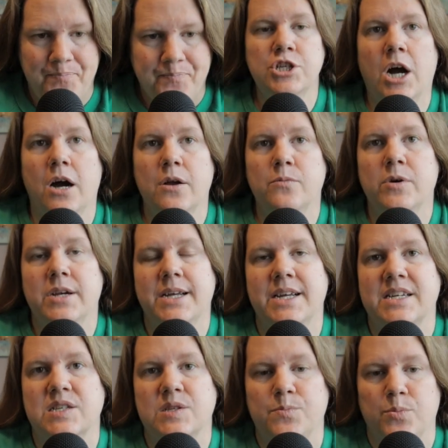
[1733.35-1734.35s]
John would
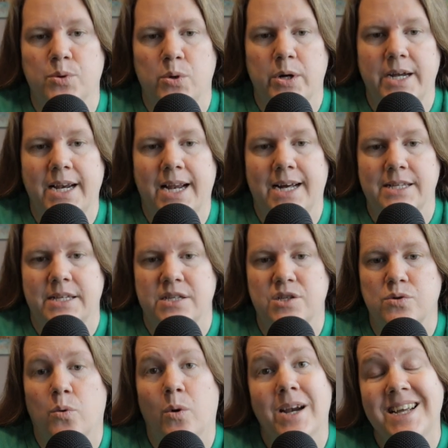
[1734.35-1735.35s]
exploit at
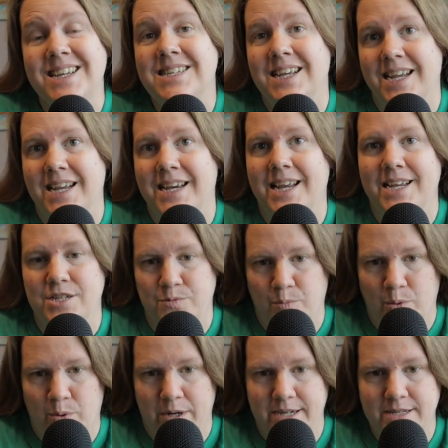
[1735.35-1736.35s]
least 20 teenage
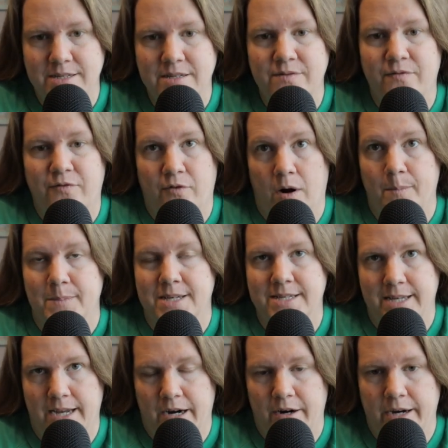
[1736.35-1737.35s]
boys from
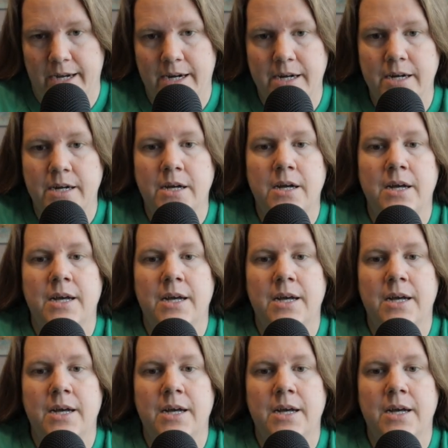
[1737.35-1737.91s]
this area,